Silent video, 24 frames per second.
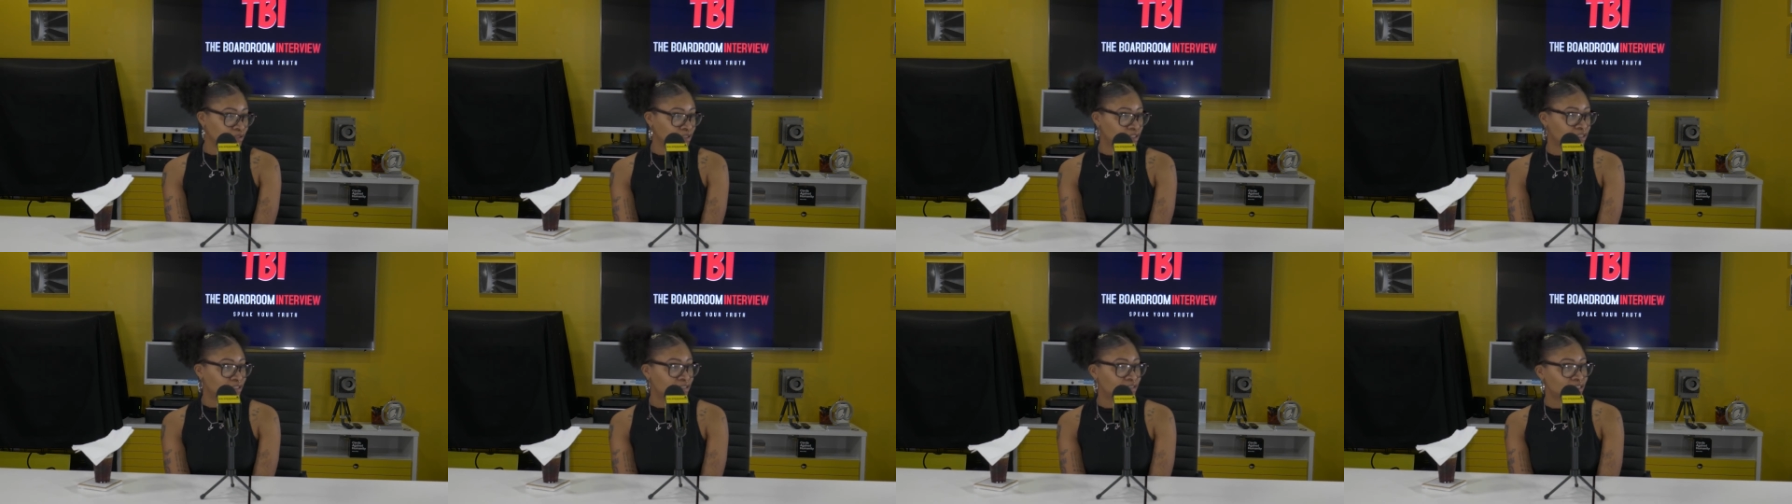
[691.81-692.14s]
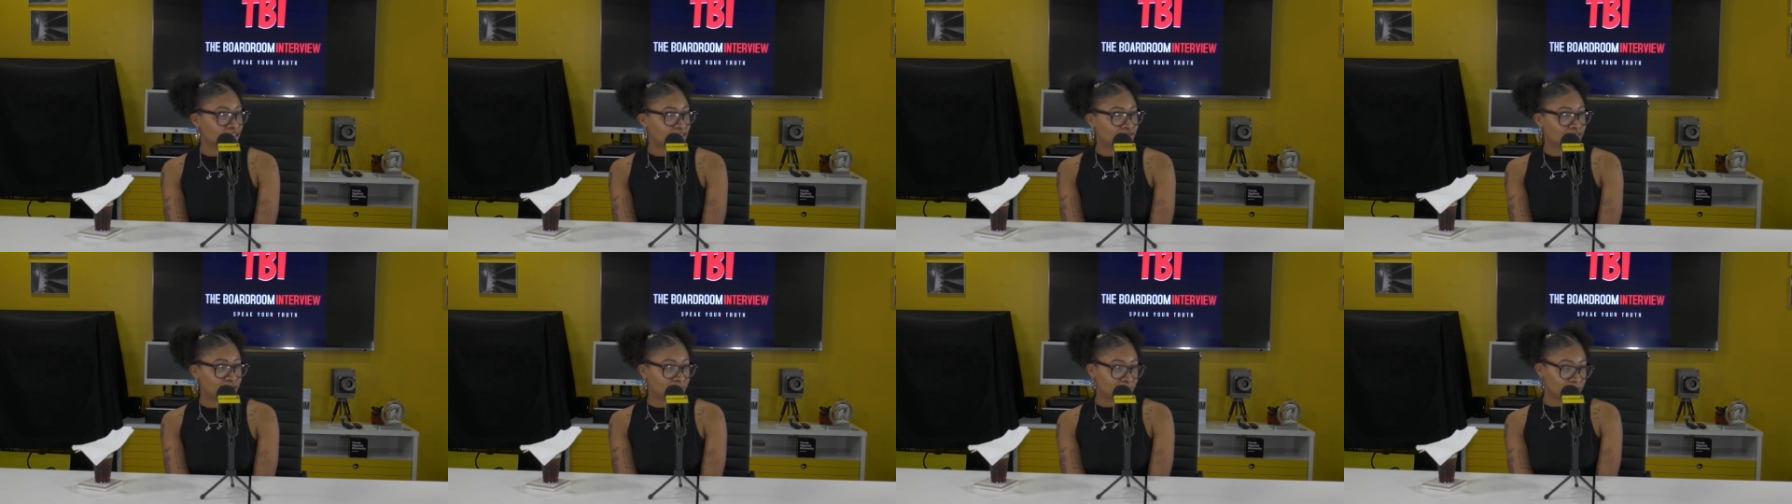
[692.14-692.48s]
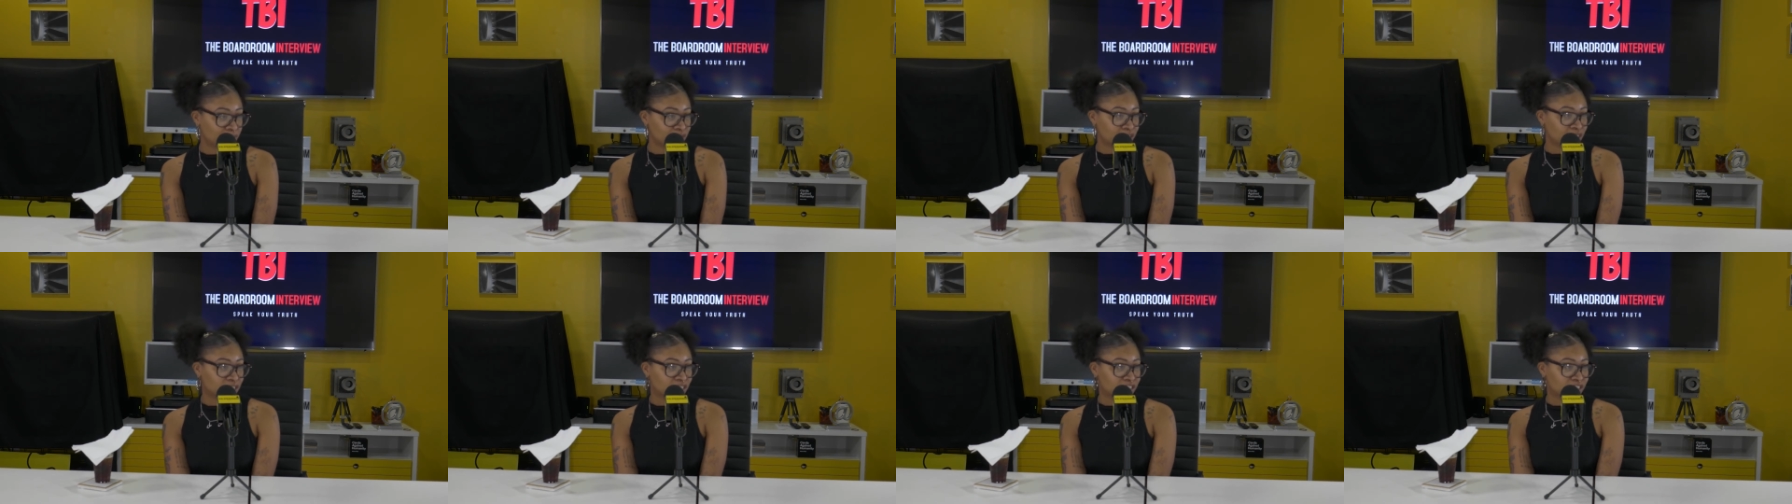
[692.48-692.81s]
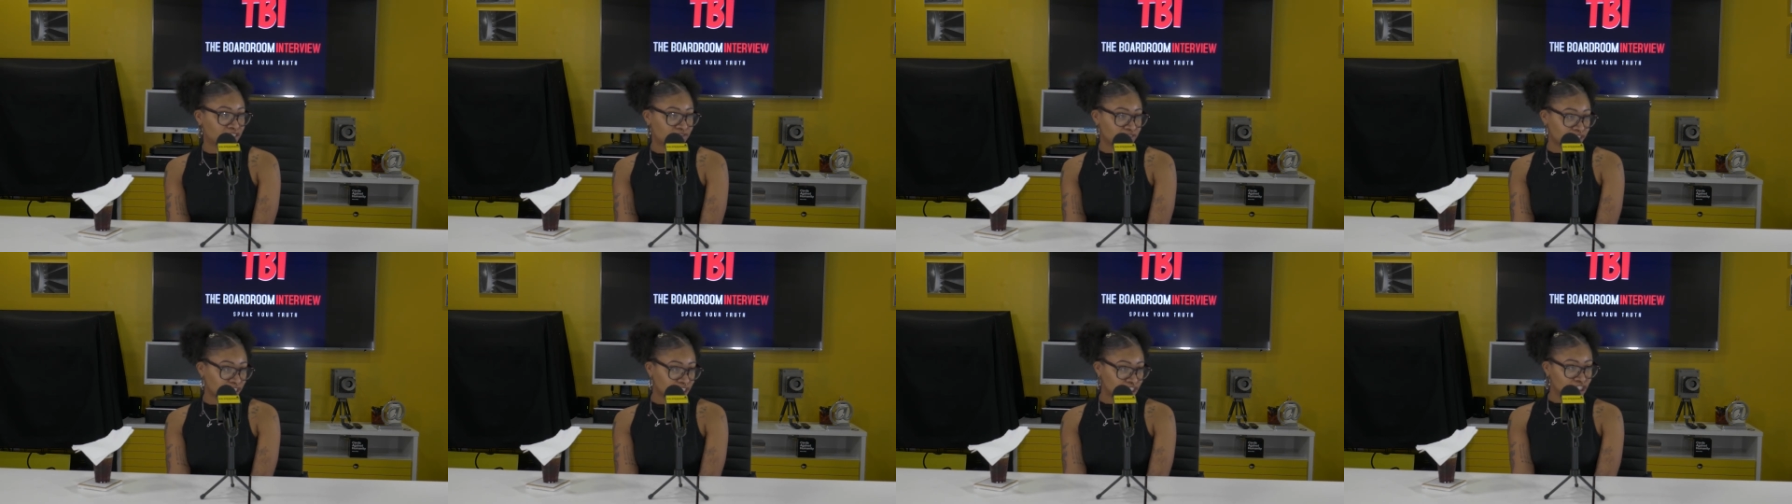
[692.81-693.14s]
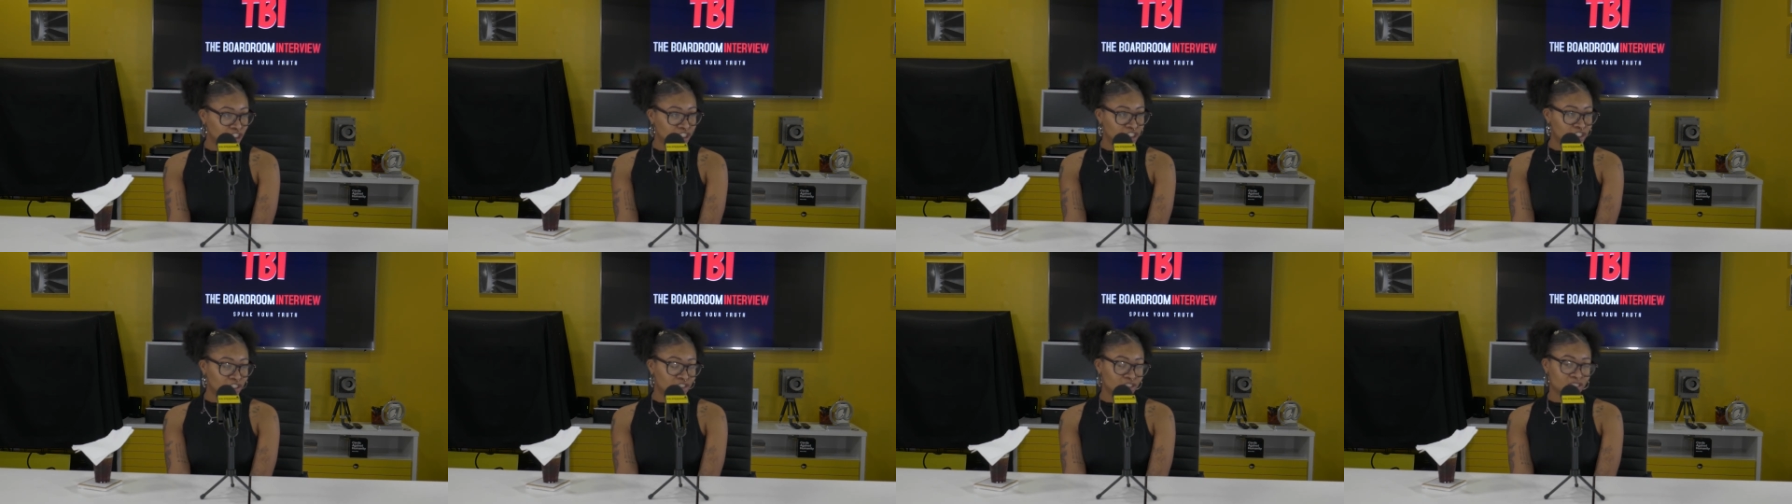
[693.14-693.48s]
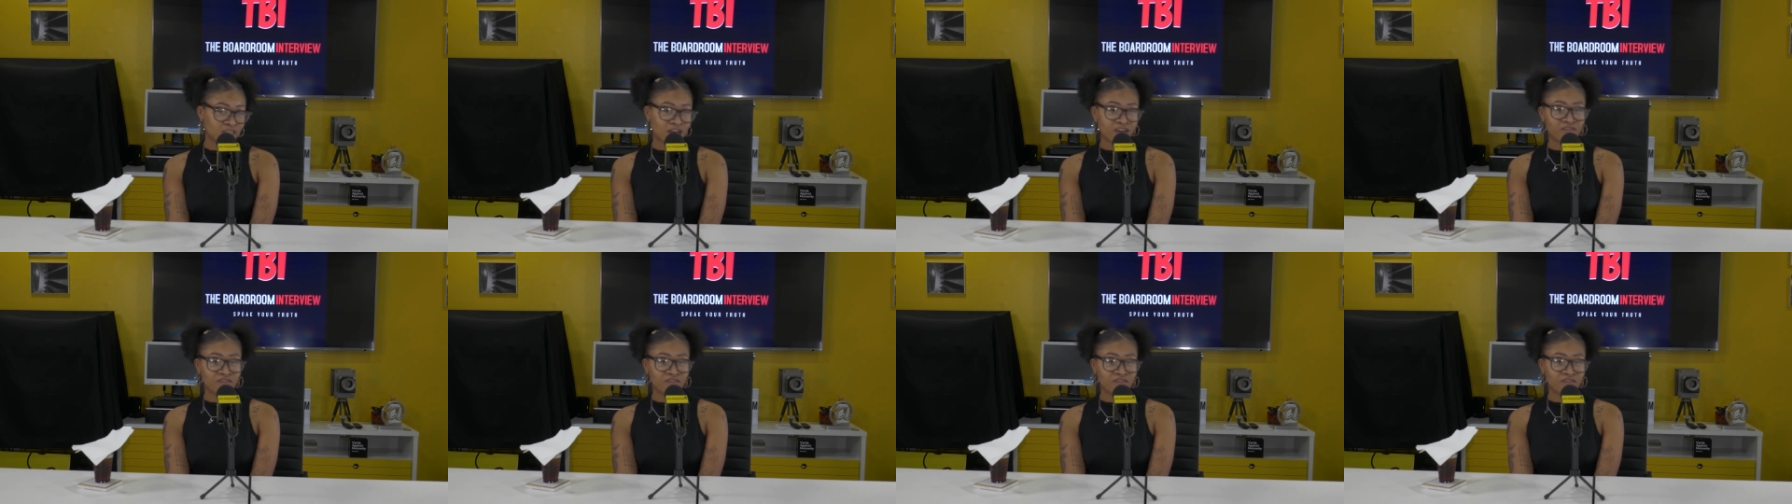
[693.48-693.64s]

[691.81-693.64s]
in different business ventures.